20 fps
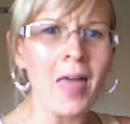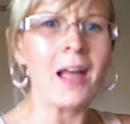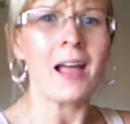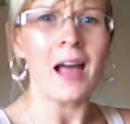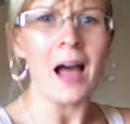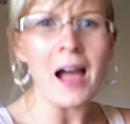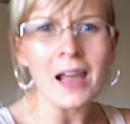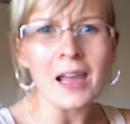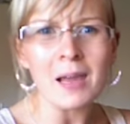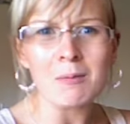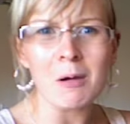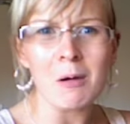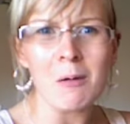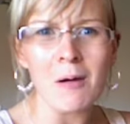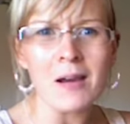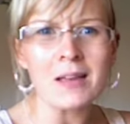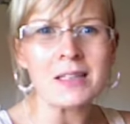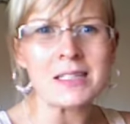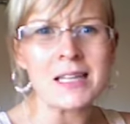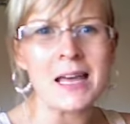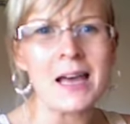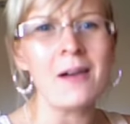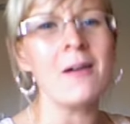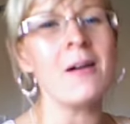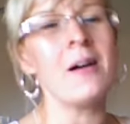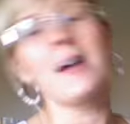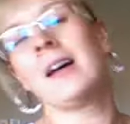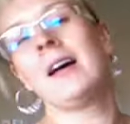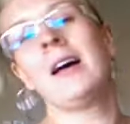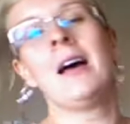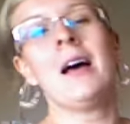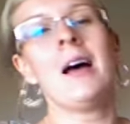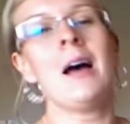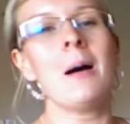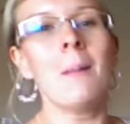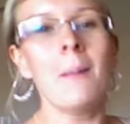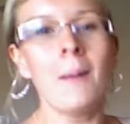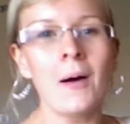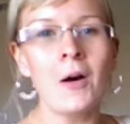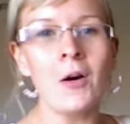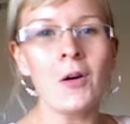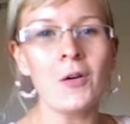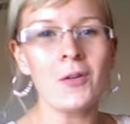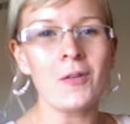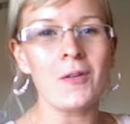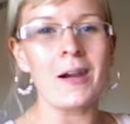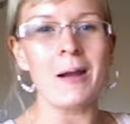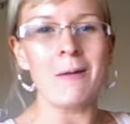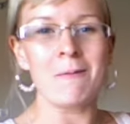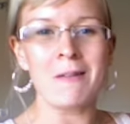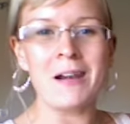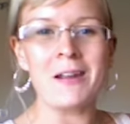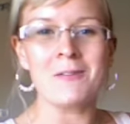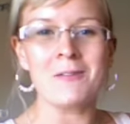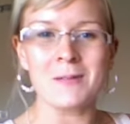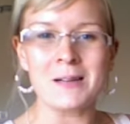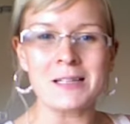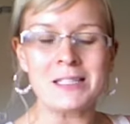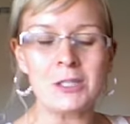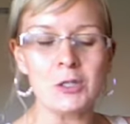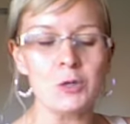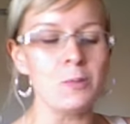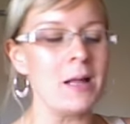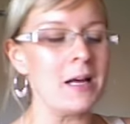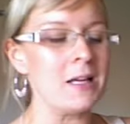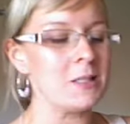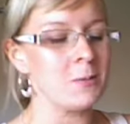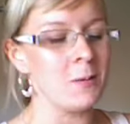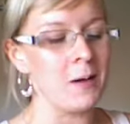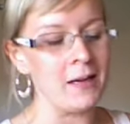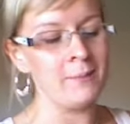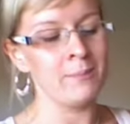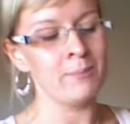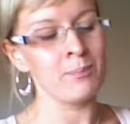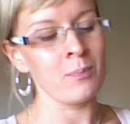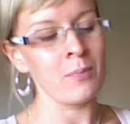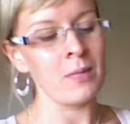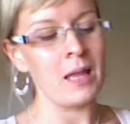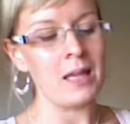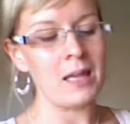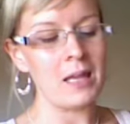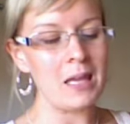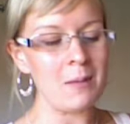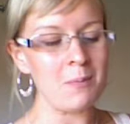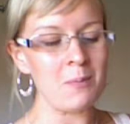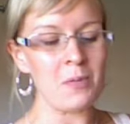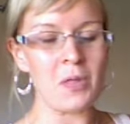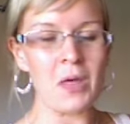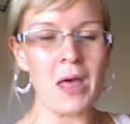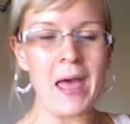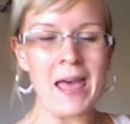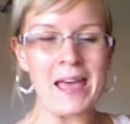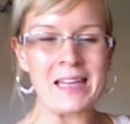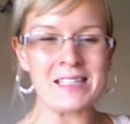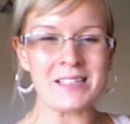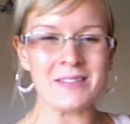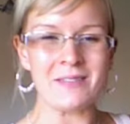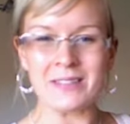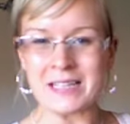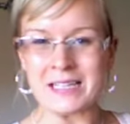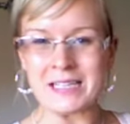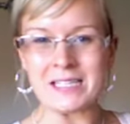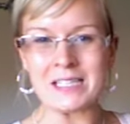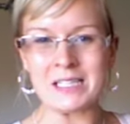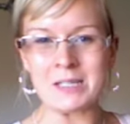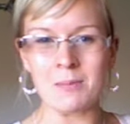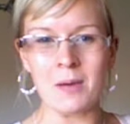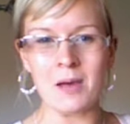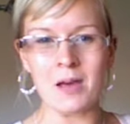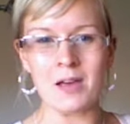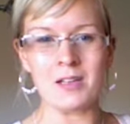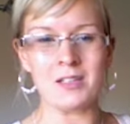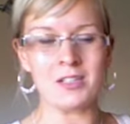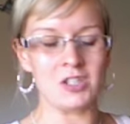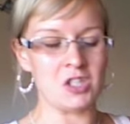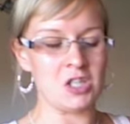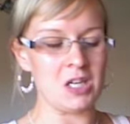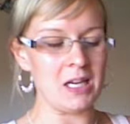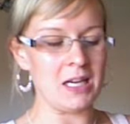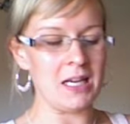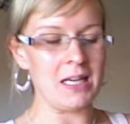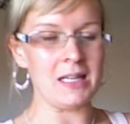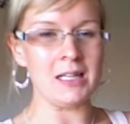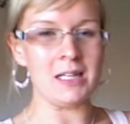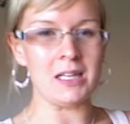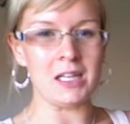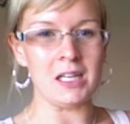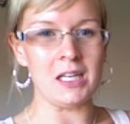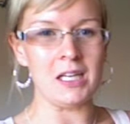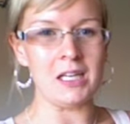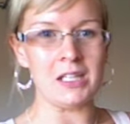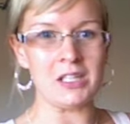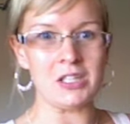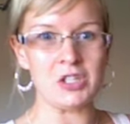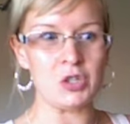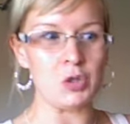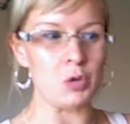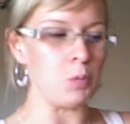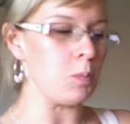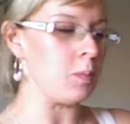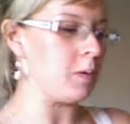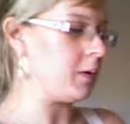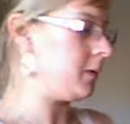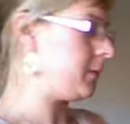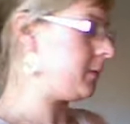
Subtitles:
Can't get my words out. I'm hungry, I'm ready for my soup, that's why. Keep the head of this submerged in the soup.